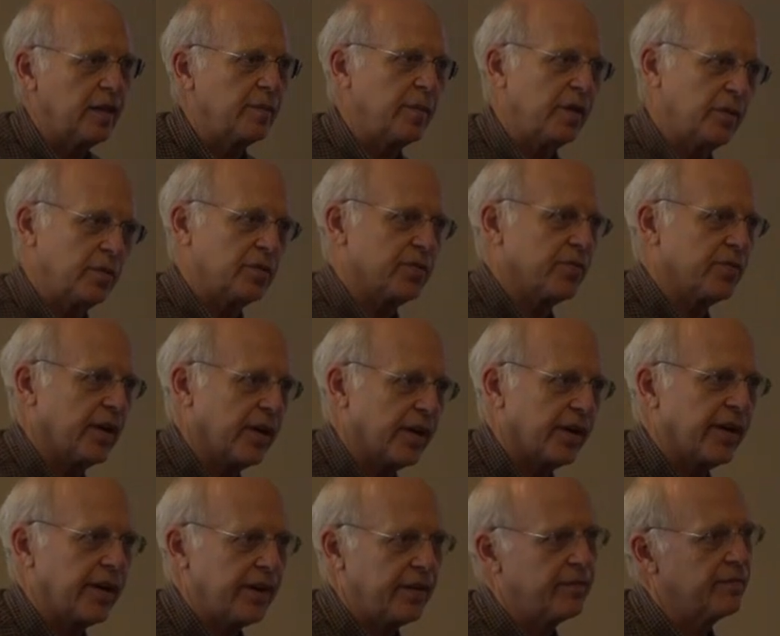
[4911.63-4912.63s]
I mean, it was
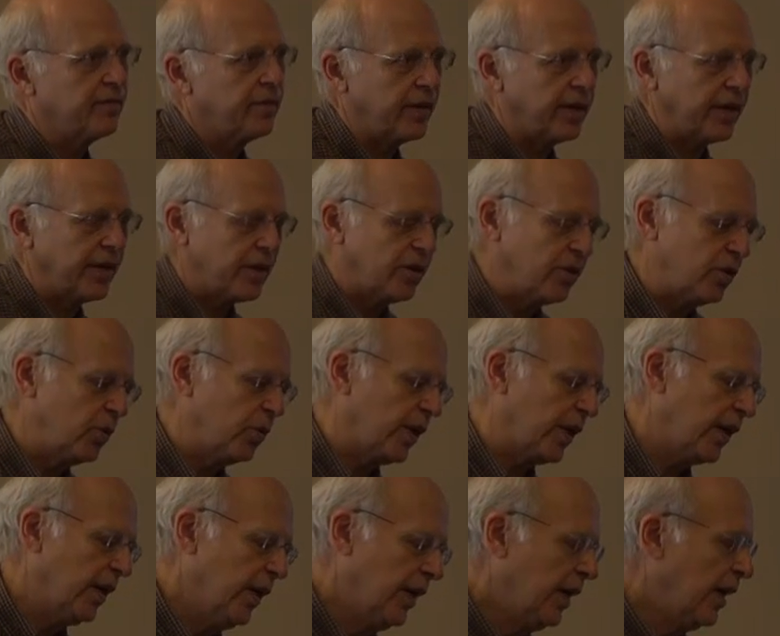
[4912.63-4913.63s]
very, very
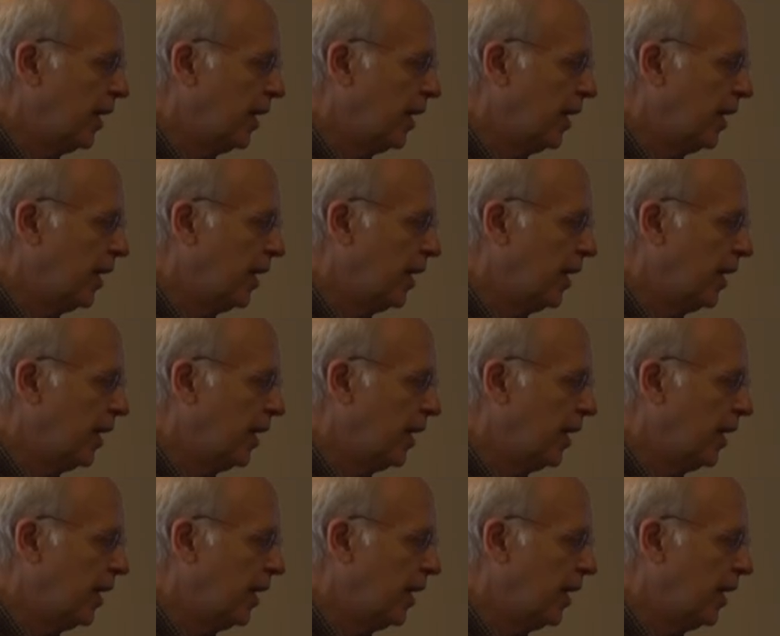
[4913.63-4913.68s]
gooey.